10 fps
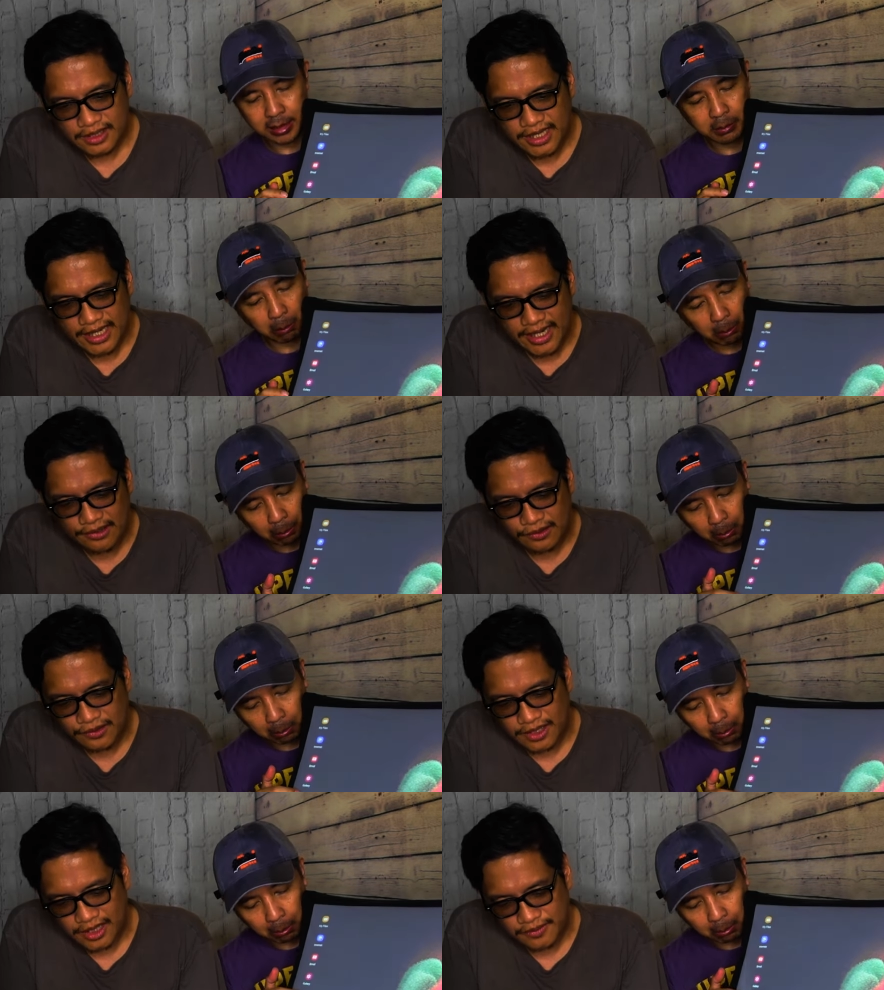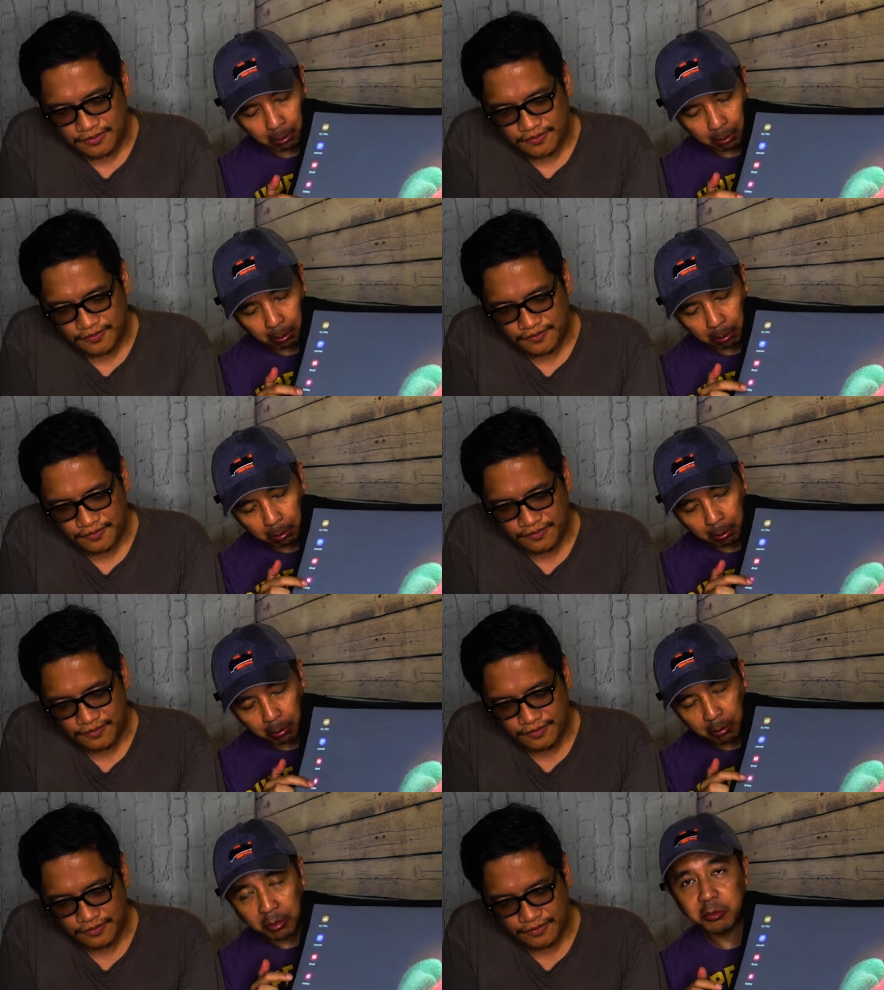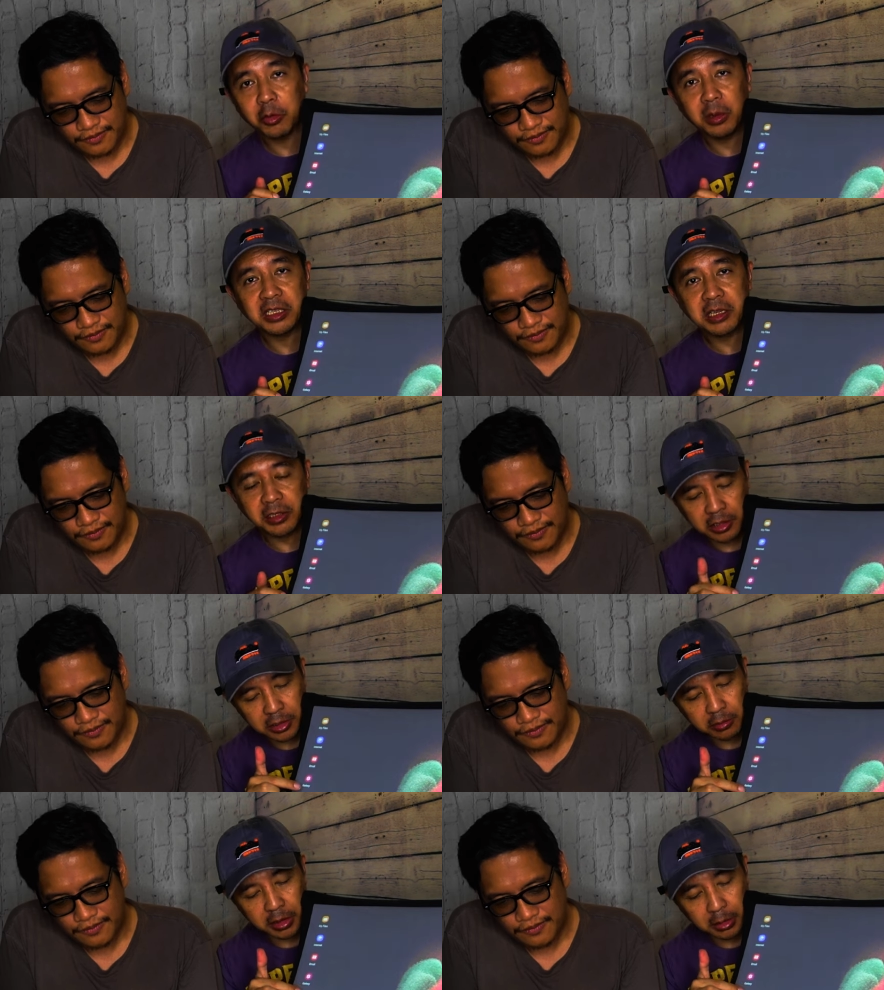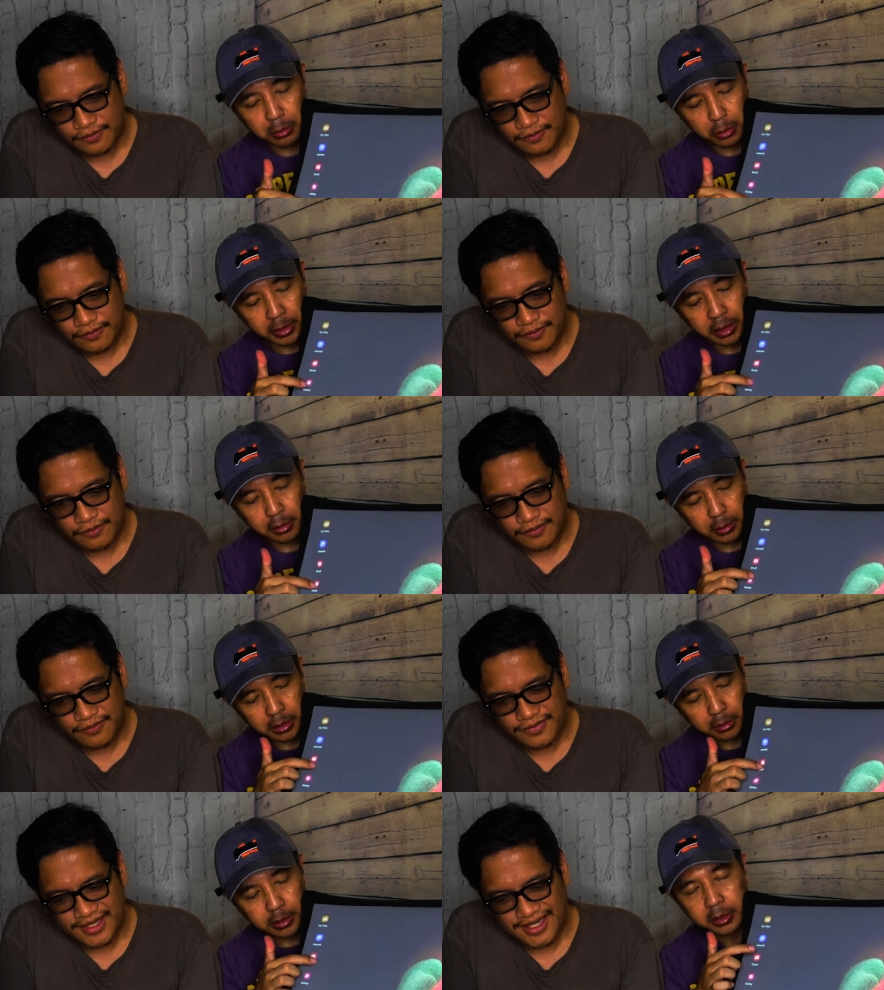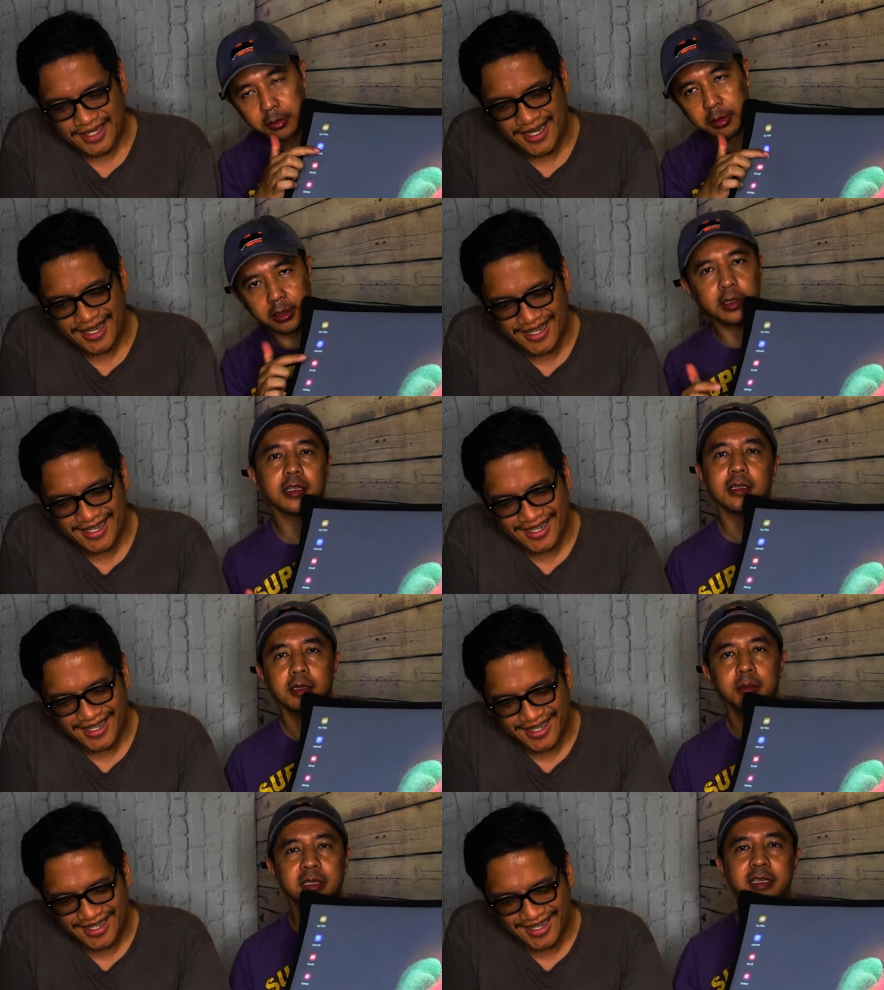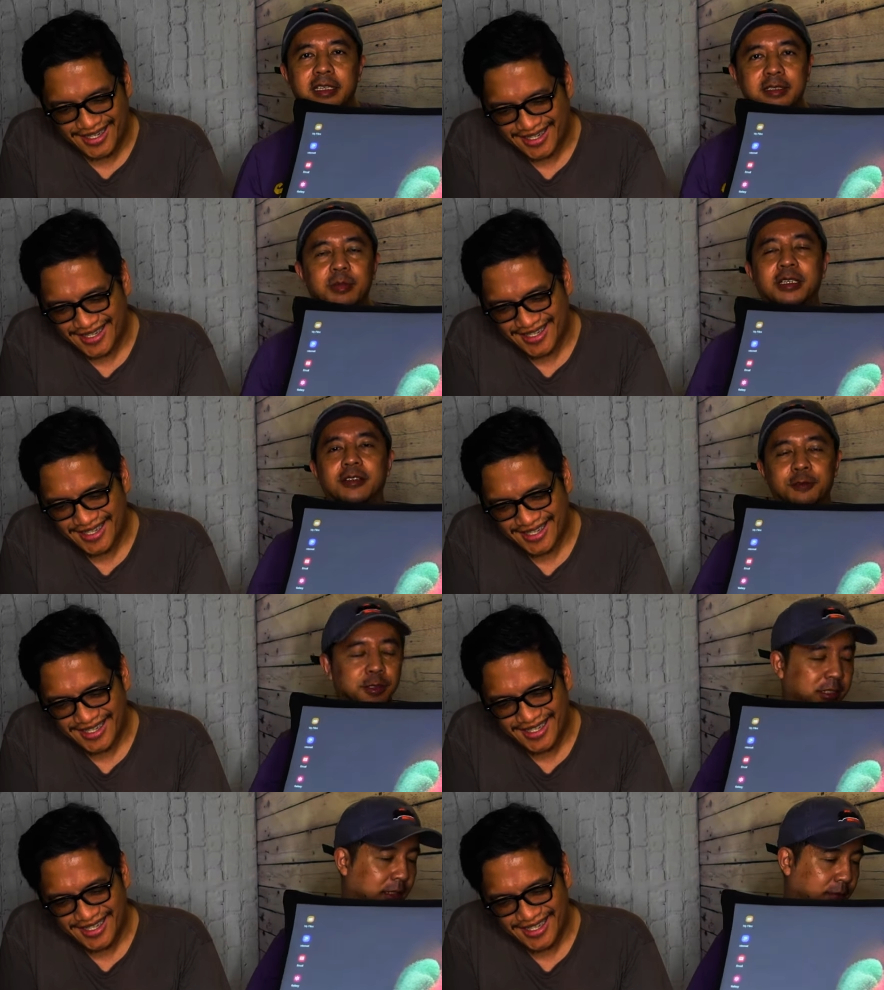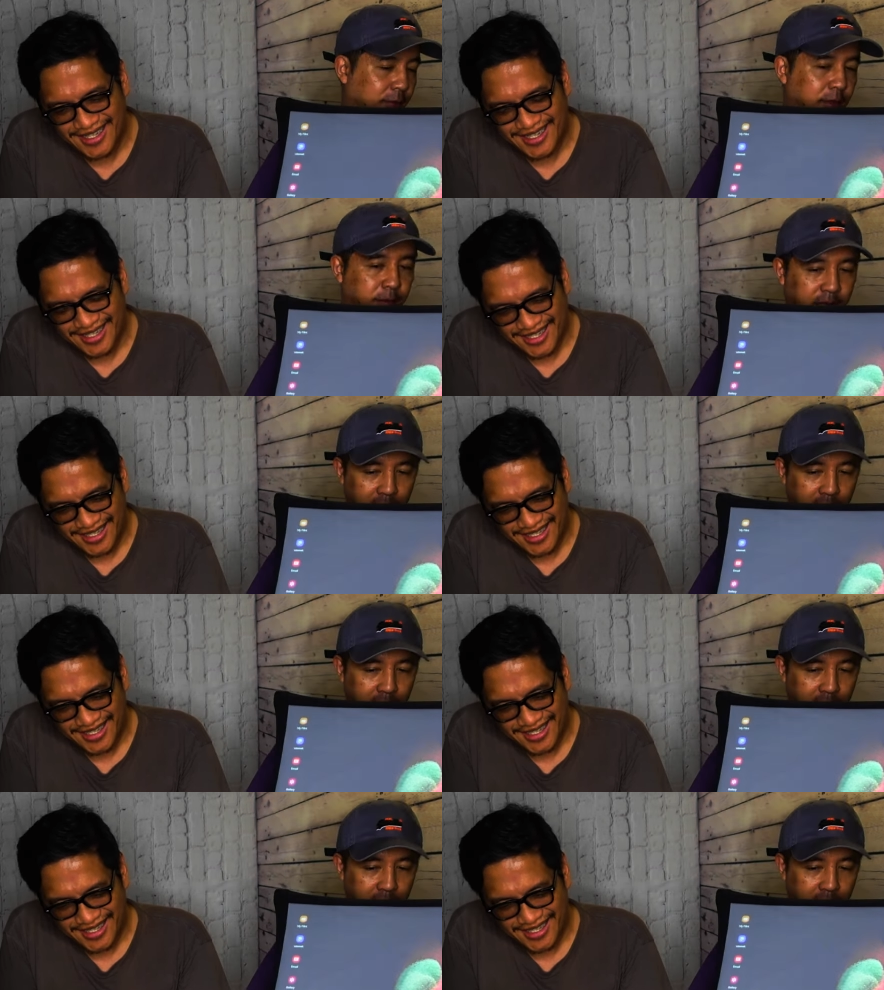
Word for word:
Speaker 1: take it out. Hold on. Too bad it's not touchscreen. Boing, boing, boing. That'd be nice, but of course that will be